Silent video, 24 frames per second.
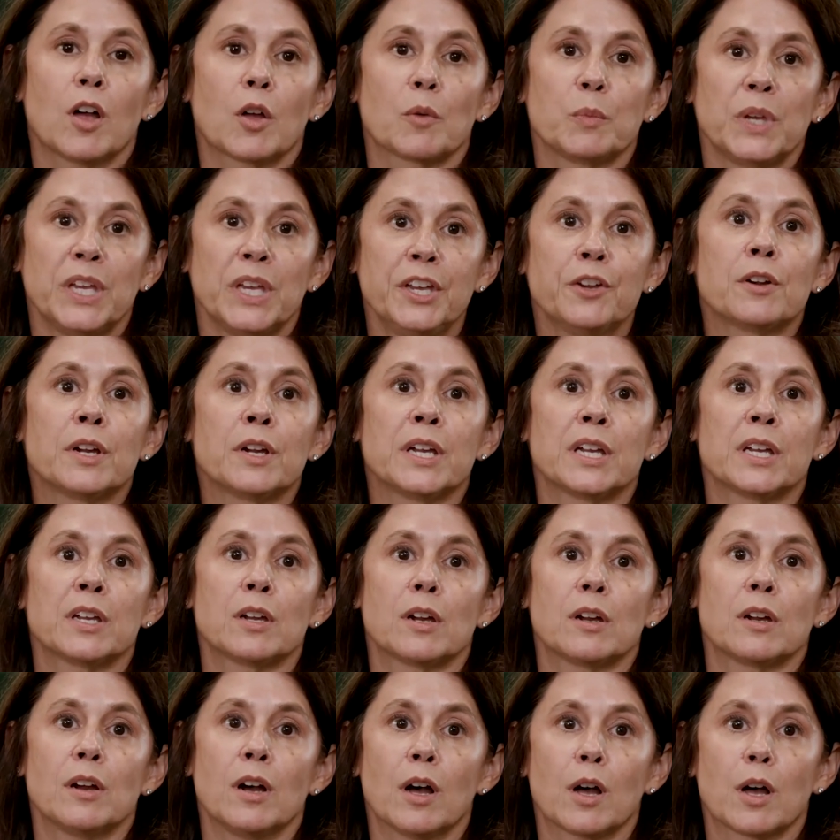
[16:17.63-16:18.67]

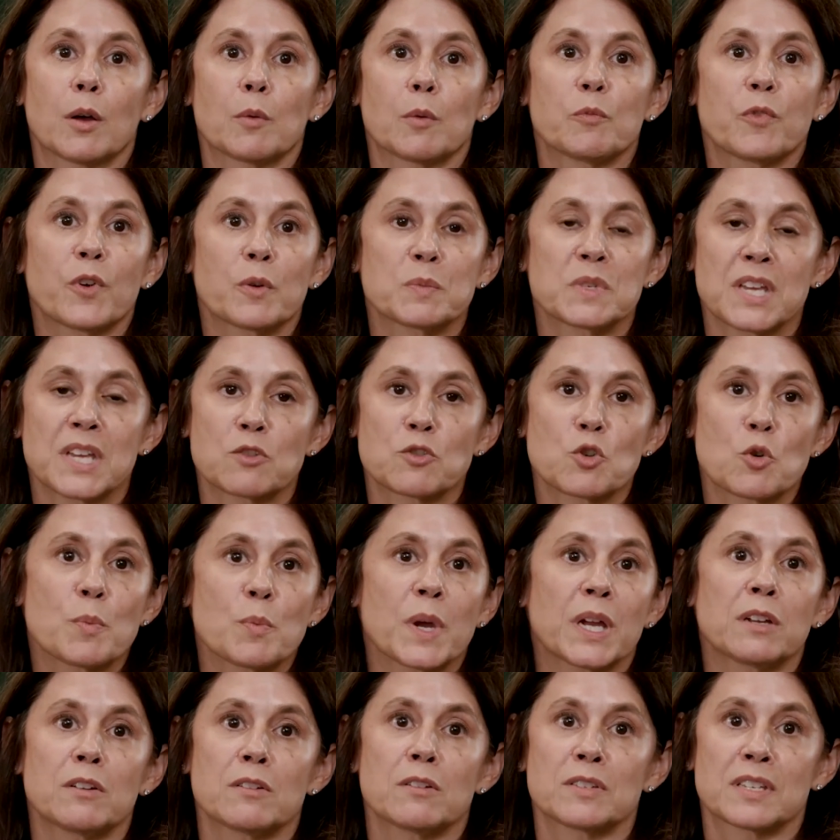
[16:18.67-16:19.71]
hearing from central
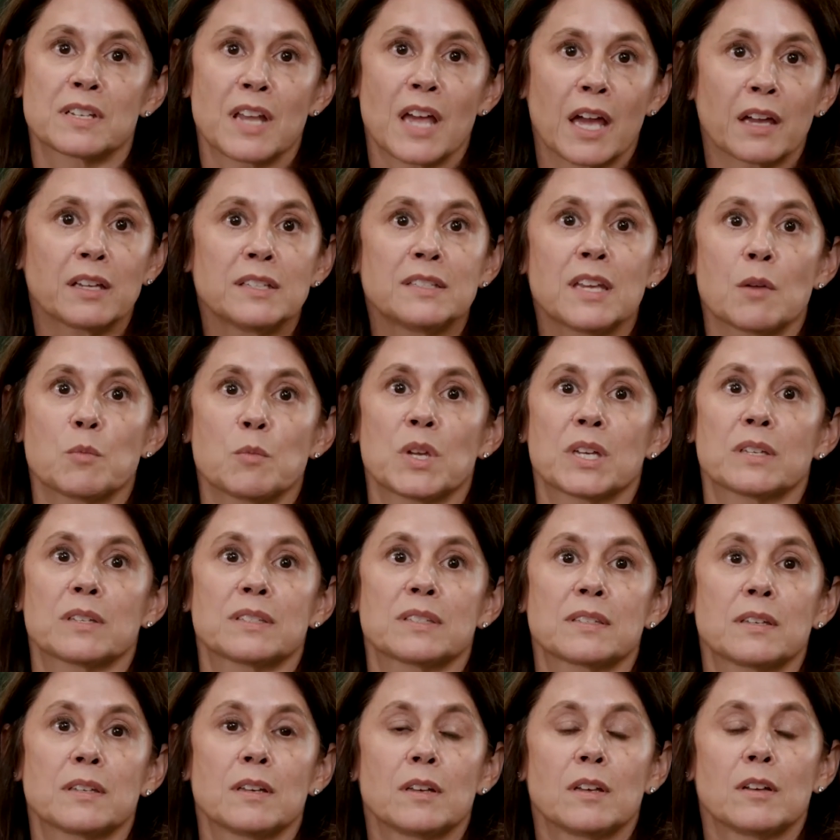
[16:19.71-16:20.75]
bankers and
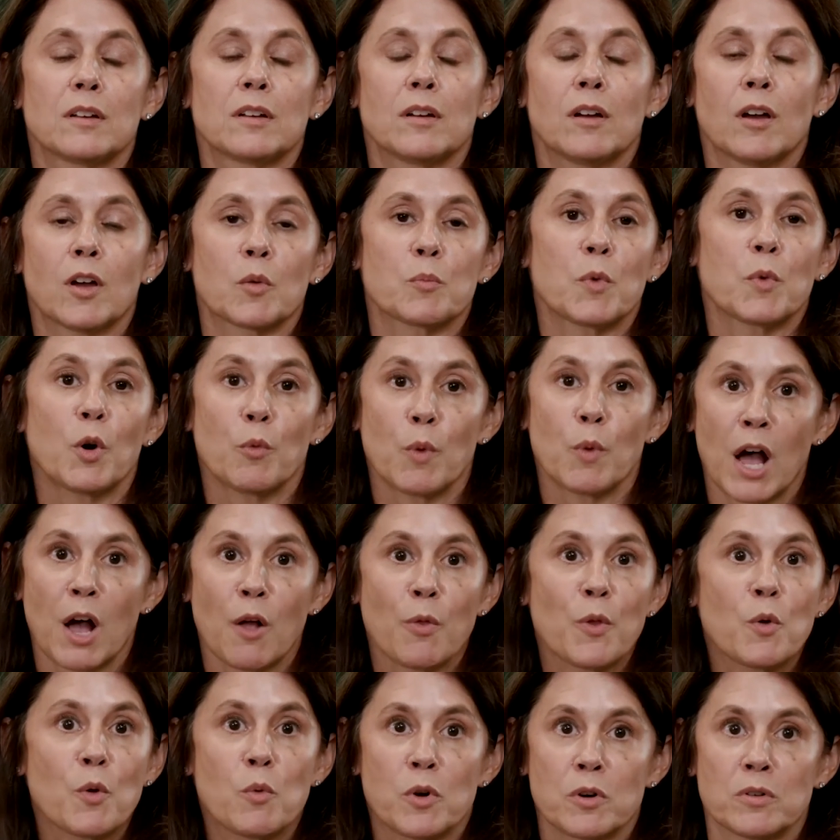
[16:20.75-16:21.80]
academics around
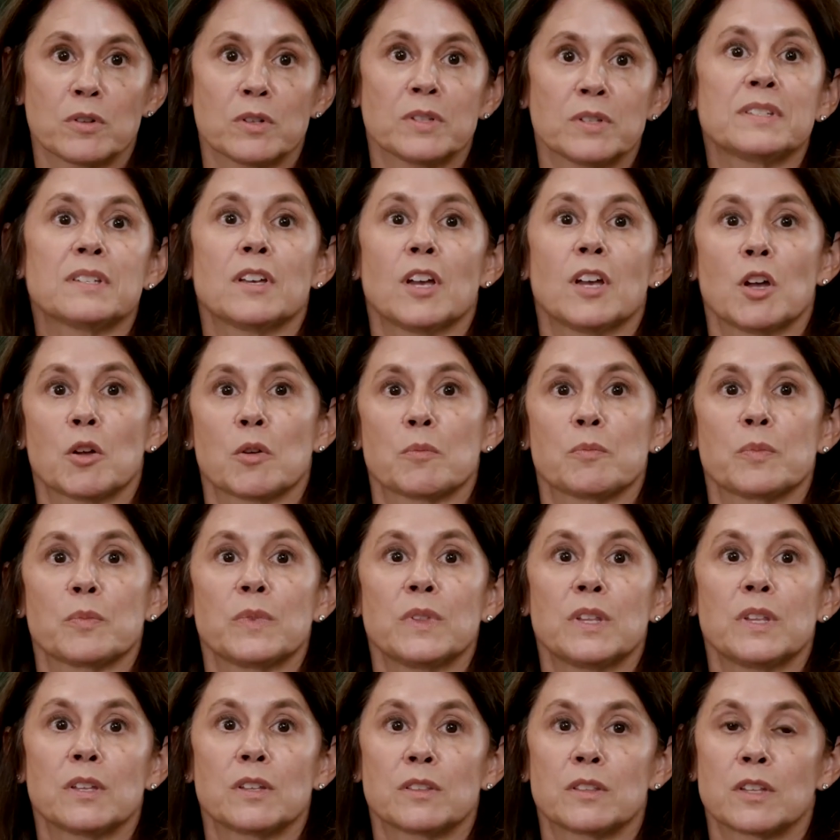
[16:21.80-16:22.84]
the world,
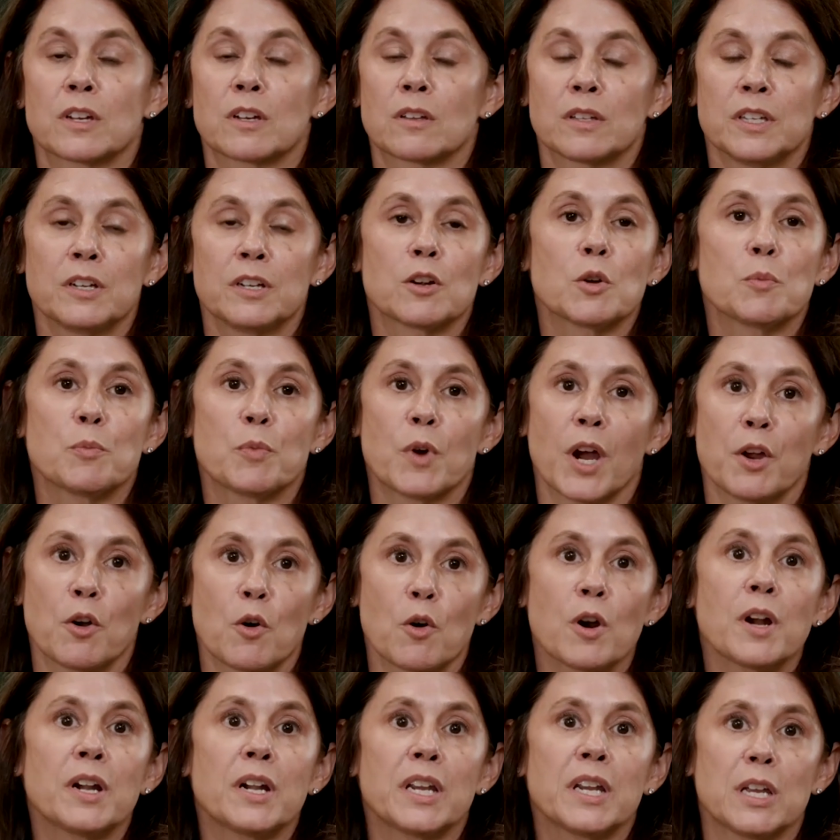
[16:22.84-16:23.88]
the clear
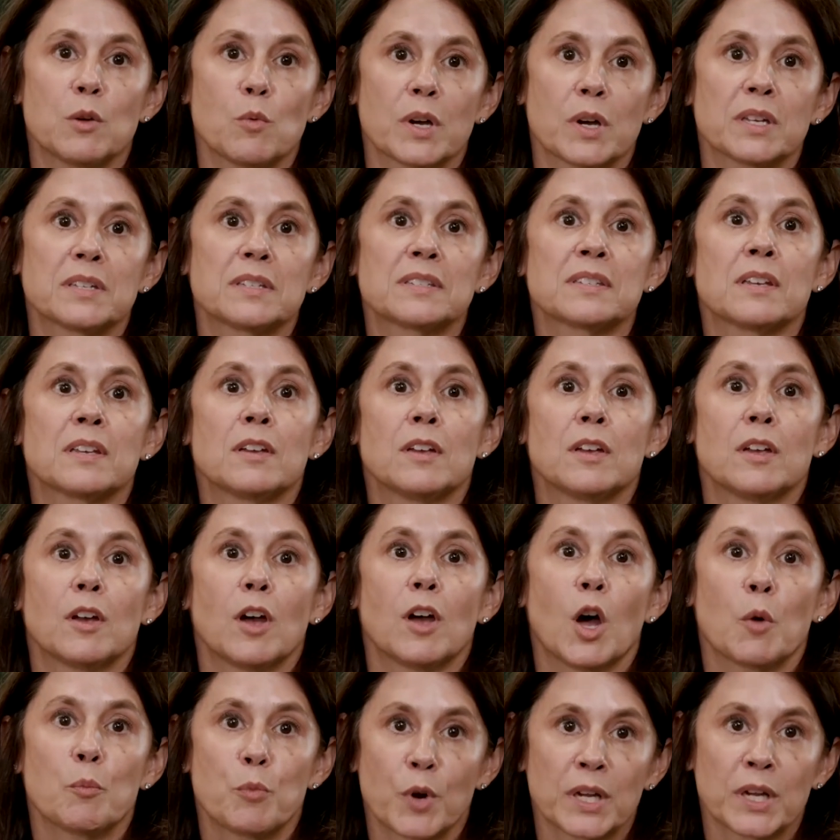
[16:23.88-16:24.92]
priority was
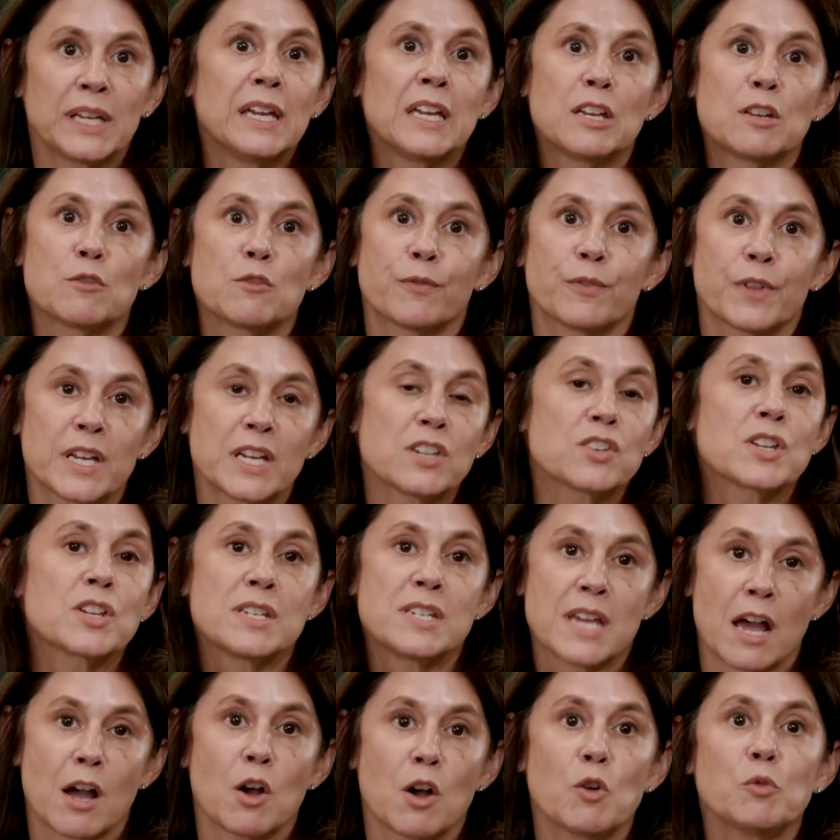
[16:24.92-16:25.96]
bringing inflation
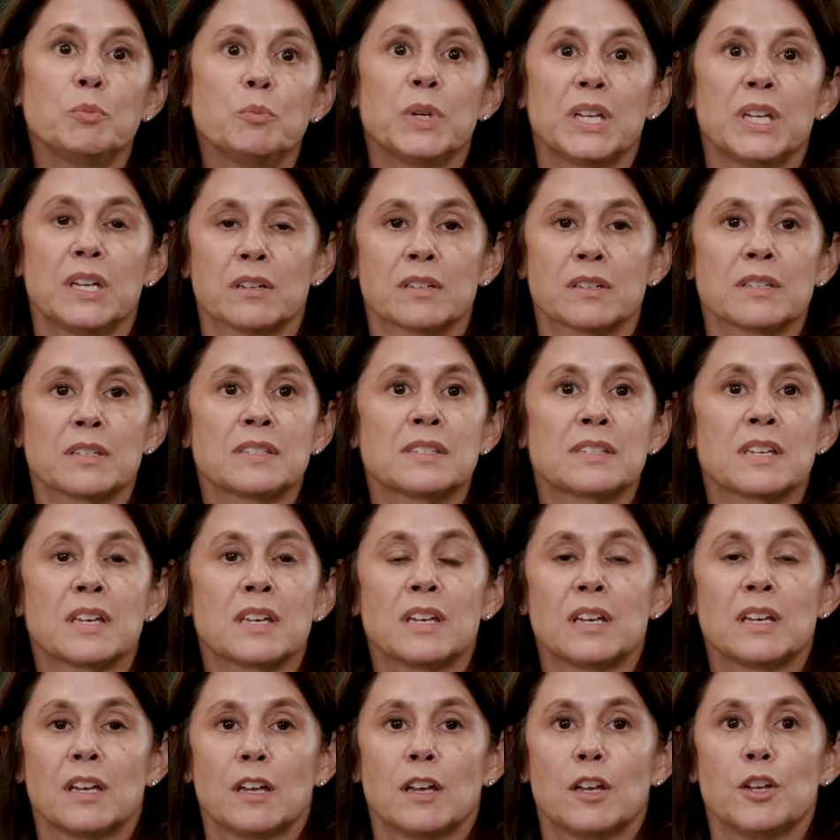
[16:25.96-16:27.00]
down because
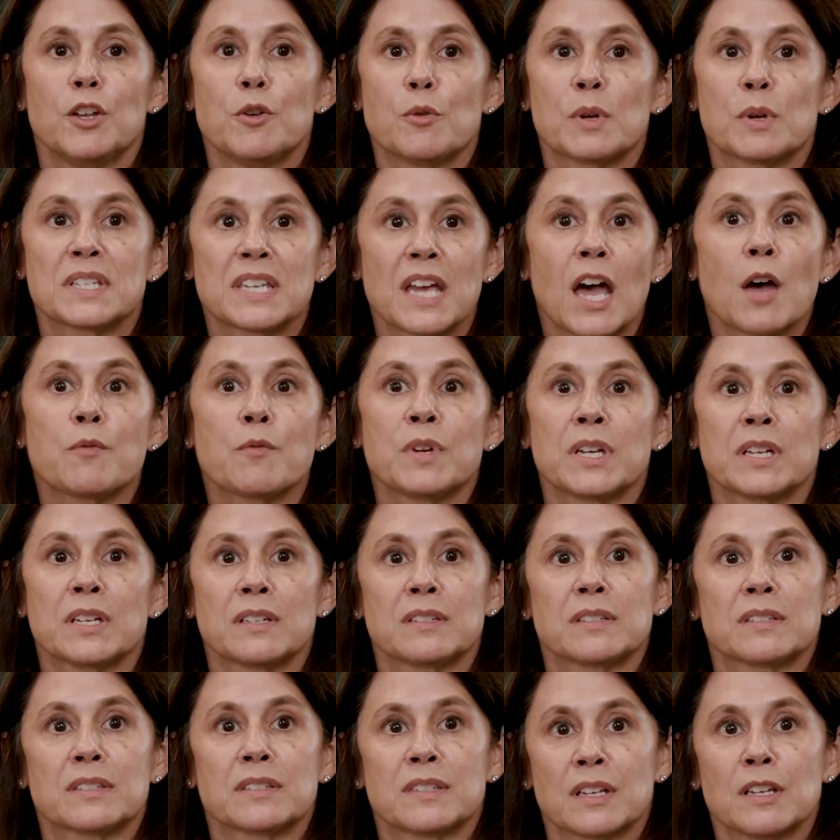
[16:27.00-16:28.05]
it's
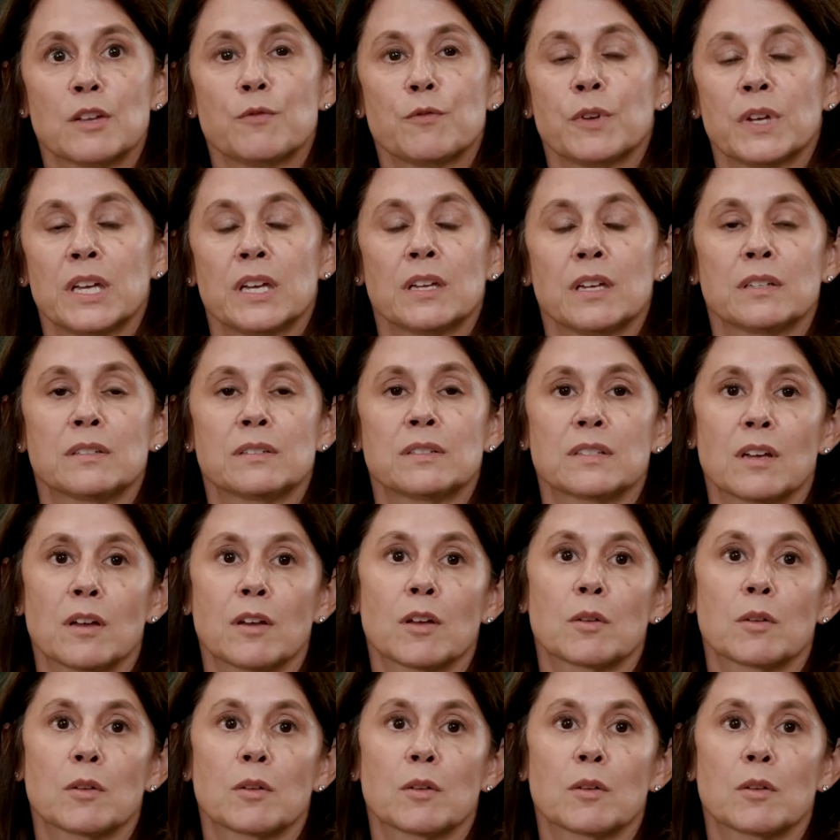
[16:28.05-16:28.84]
having significant